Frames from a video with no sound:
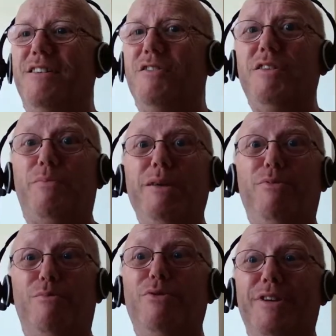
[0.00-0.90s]
A lot of
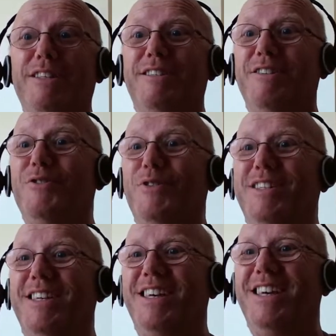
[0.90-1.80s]
people born in St.
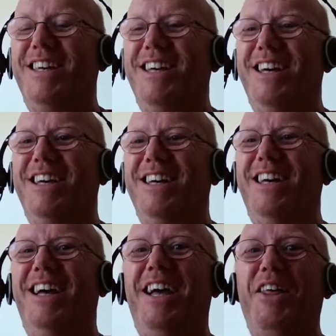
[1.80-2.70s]
Luke's.
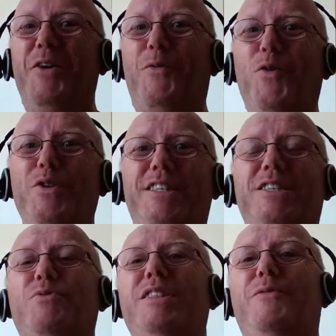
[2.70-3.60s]
The
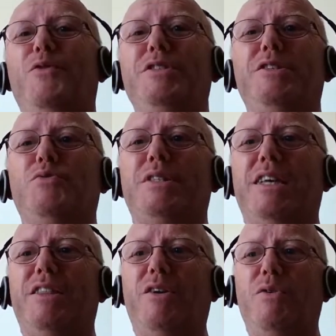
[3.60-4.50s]
Forces, when the Forces was
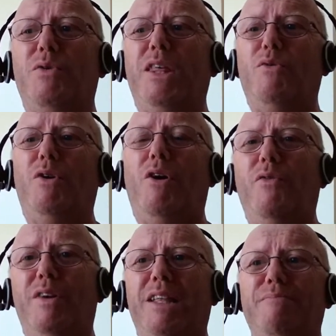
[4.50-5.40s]
here, they were over in